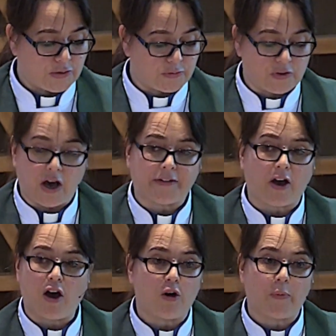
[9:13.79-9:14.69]
do not
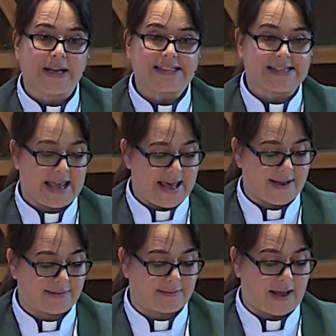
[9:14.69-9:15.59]
always
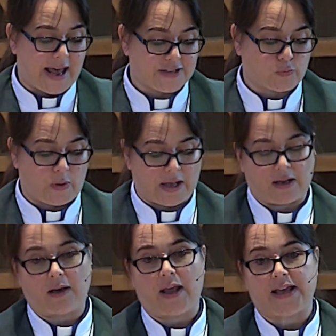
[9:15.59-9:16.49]
end as well